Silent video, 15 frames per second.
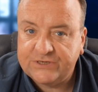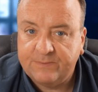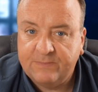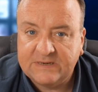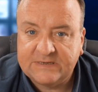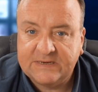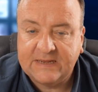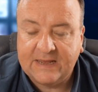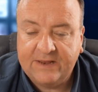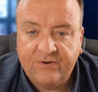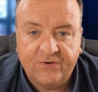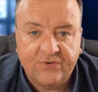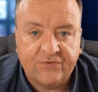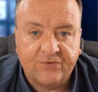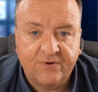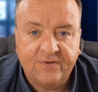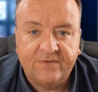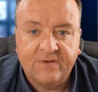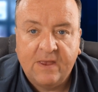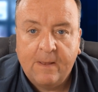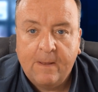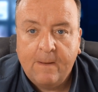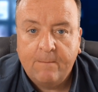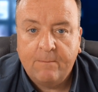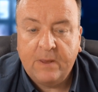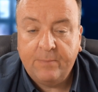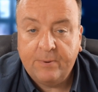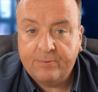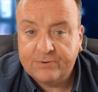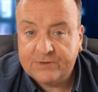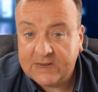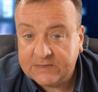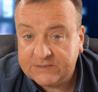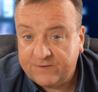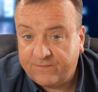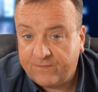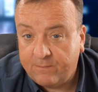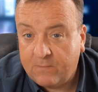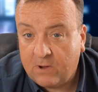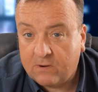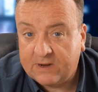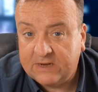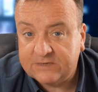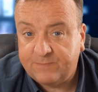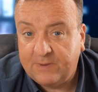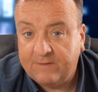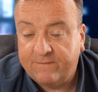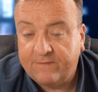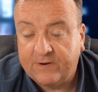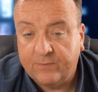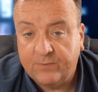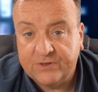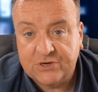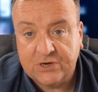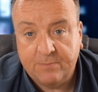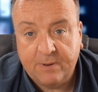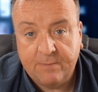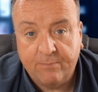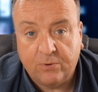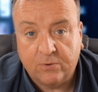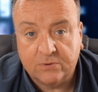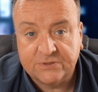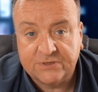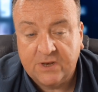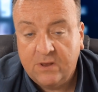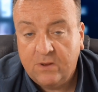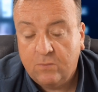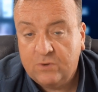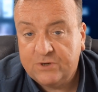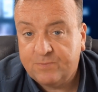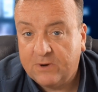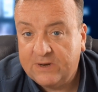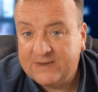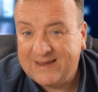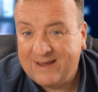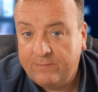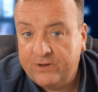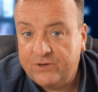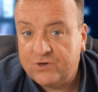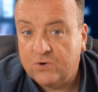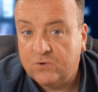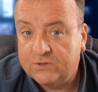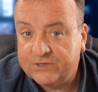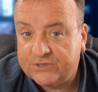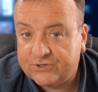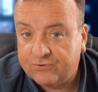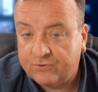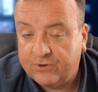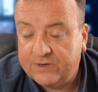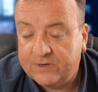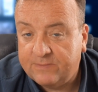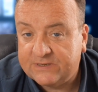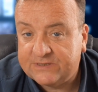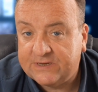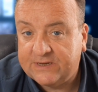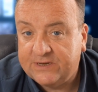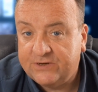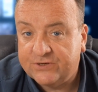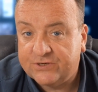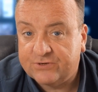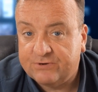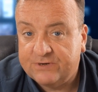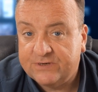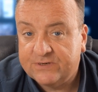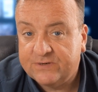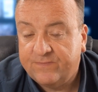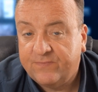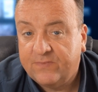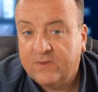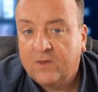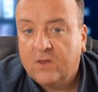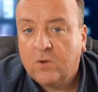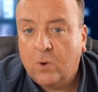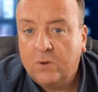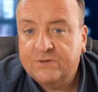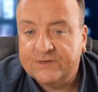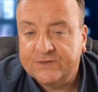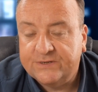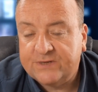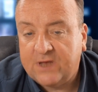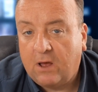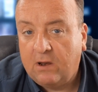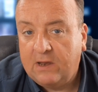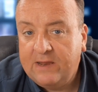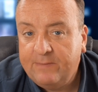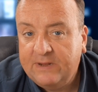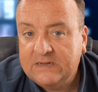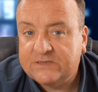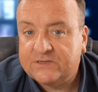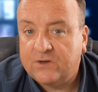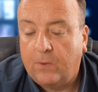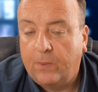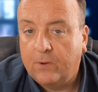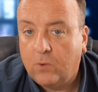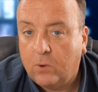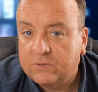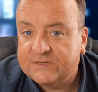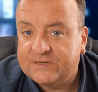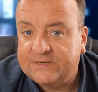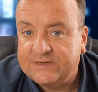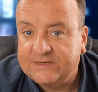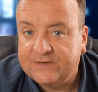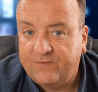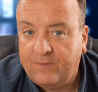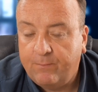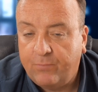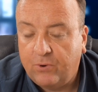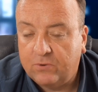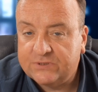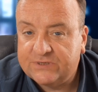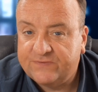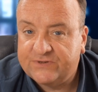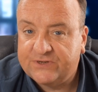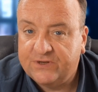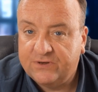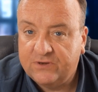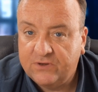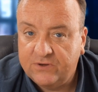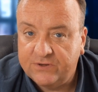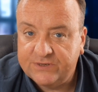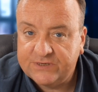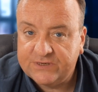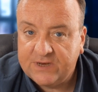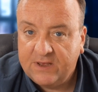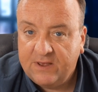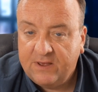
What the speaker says: domestic industries may be protected from markets being flooded with cheap imports, which might damage or destroy domestic industries. Quotas are limits on the quantities of imports of certain goods.